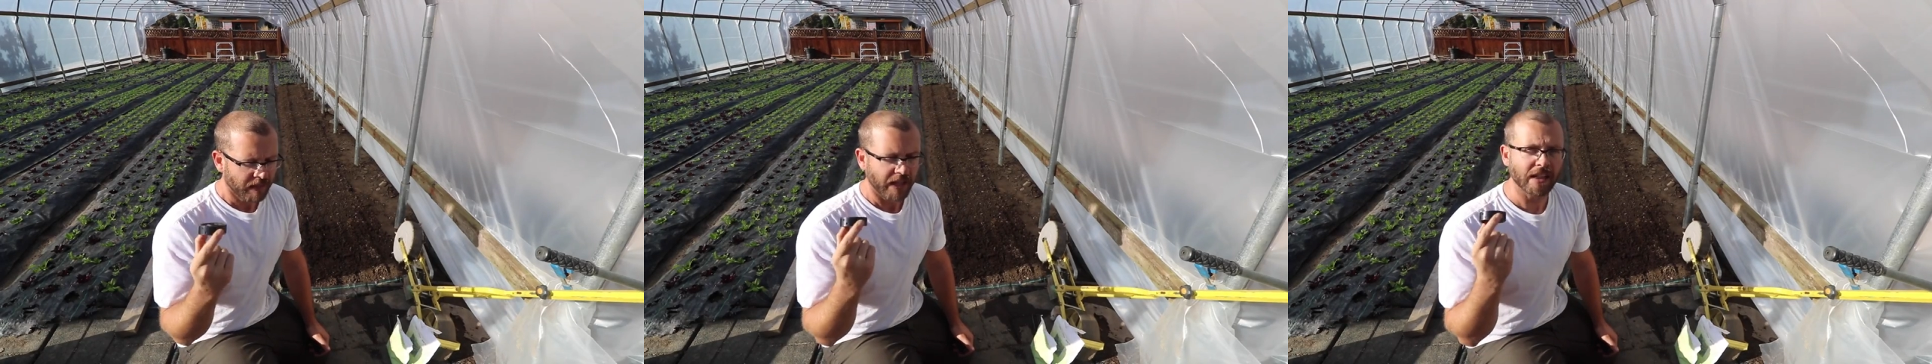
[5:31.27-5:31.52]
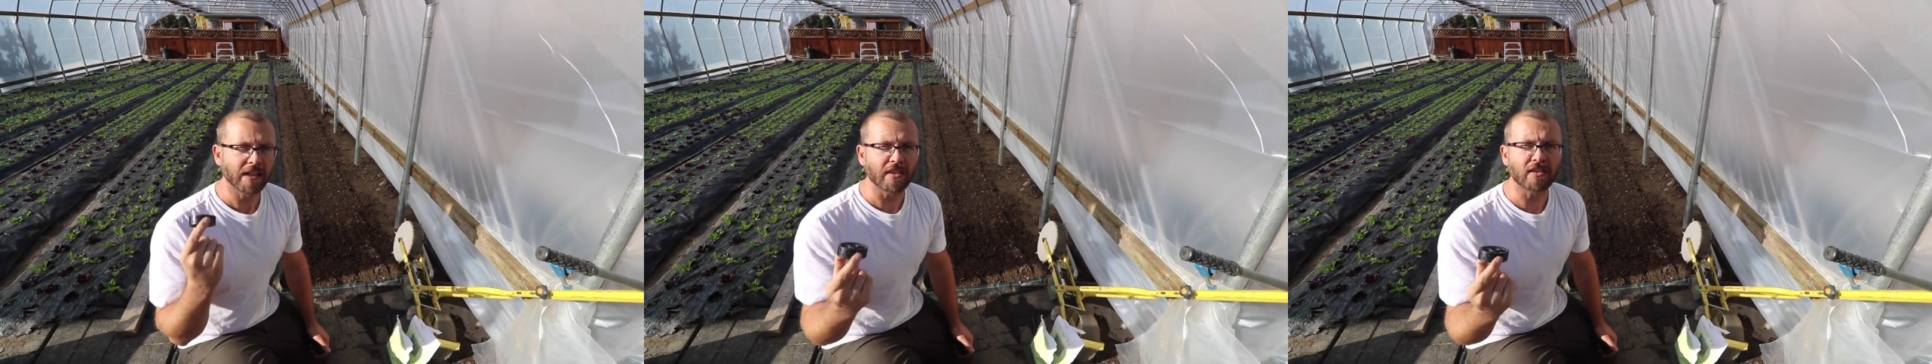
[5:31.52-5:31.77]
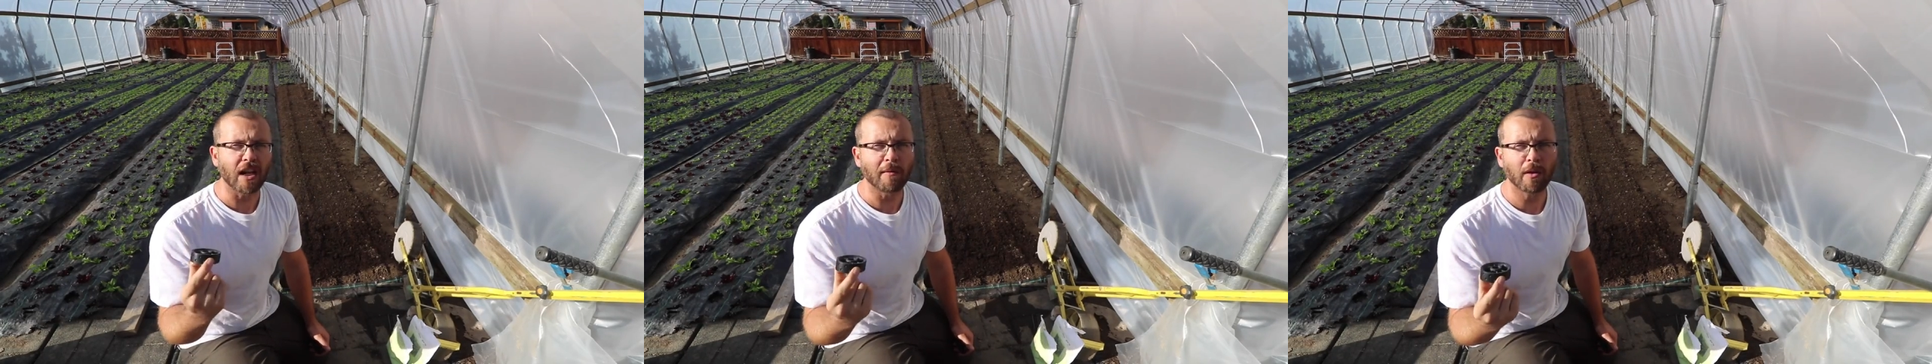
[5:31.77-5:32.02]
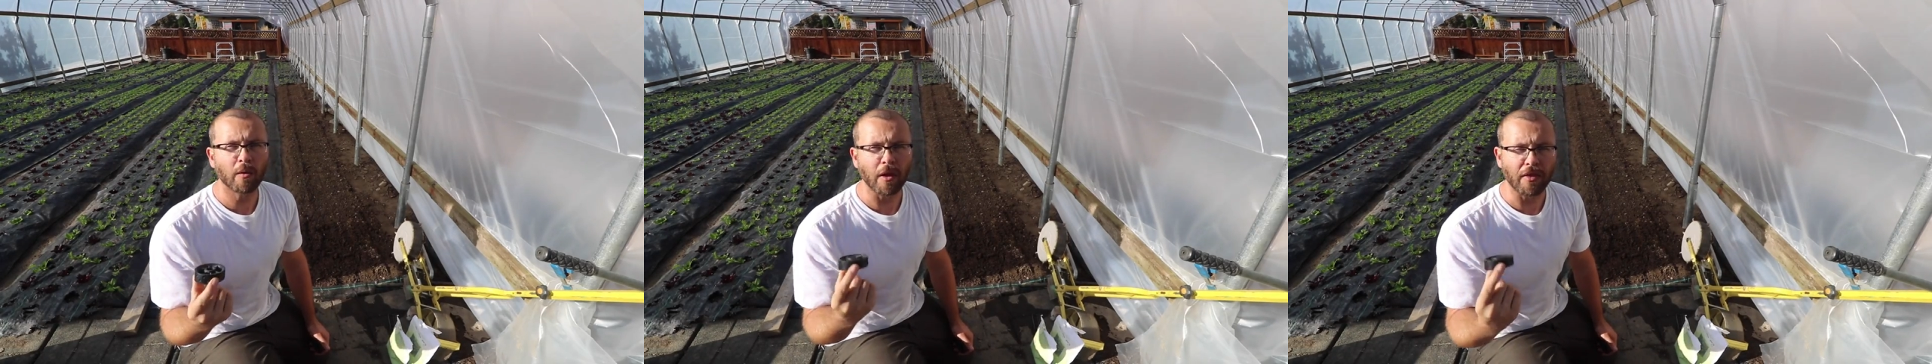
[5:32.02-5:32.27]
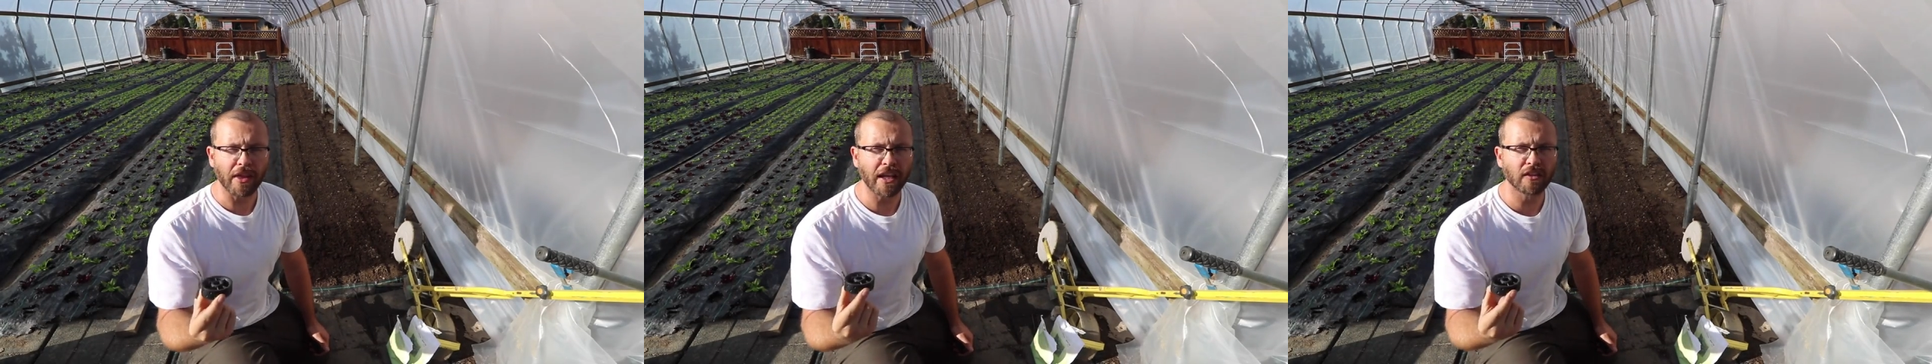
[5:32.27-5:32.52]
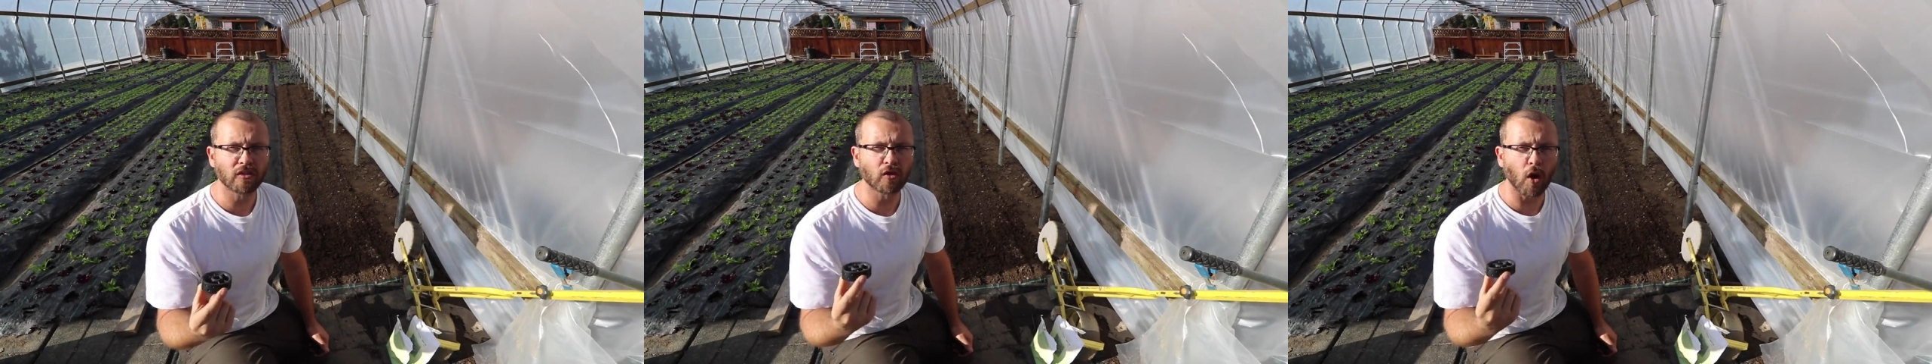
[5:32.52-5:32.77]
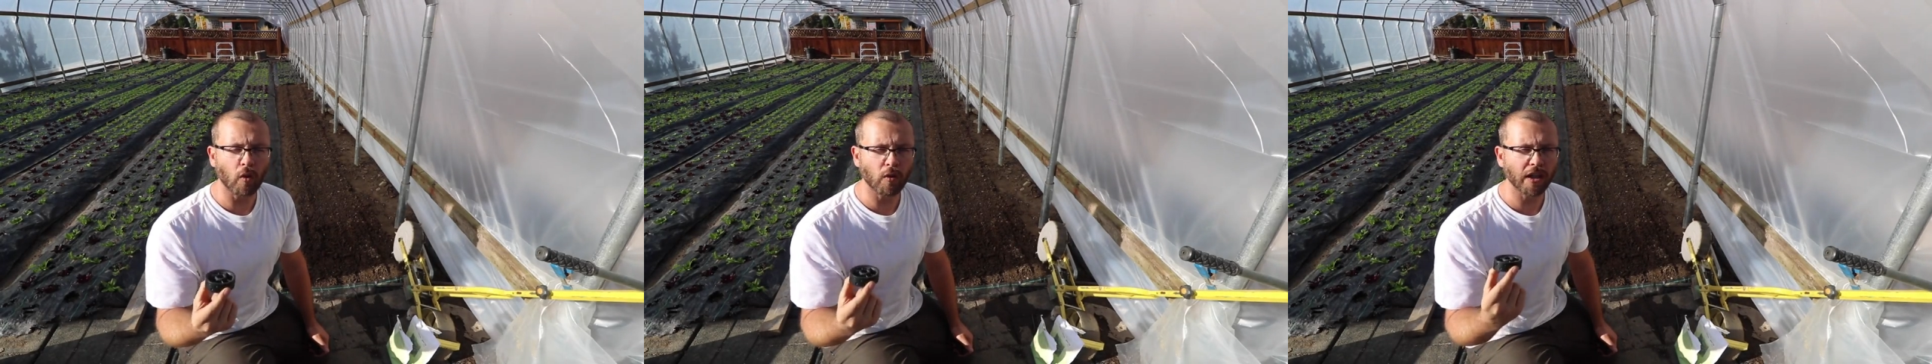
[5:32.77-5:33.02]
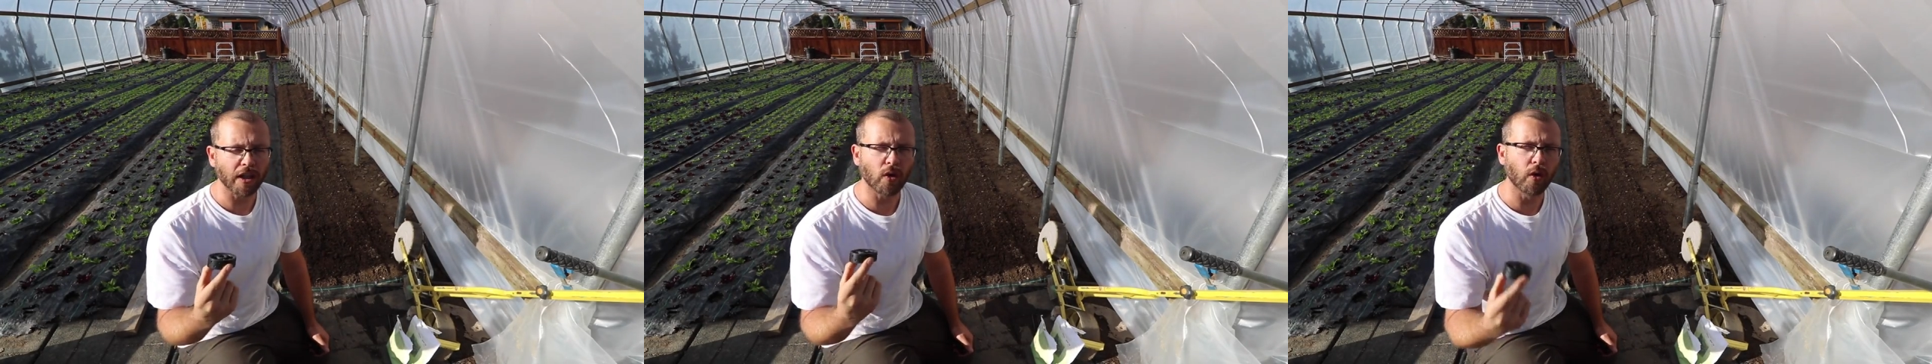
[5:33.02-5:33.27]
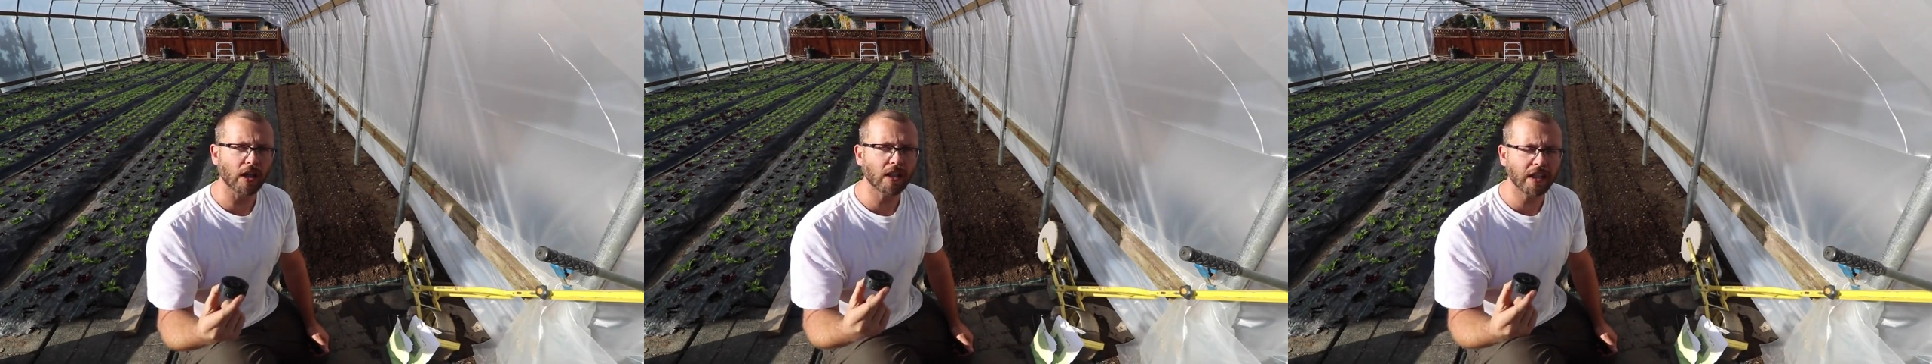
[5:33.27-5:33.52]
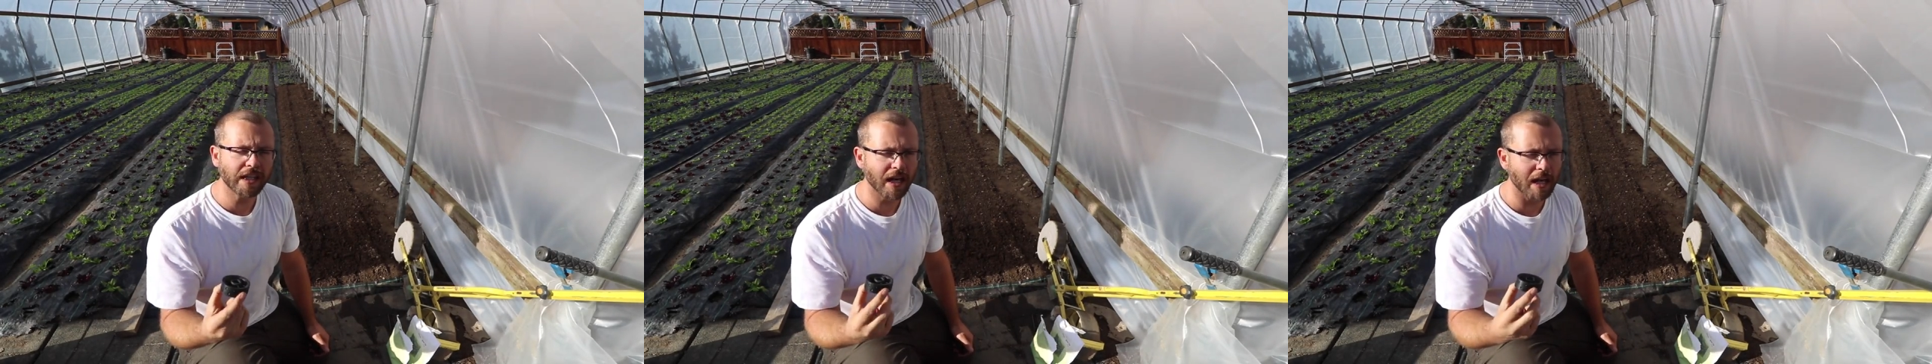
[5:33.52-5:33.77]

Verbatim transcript: in the summer when things grow really quickly,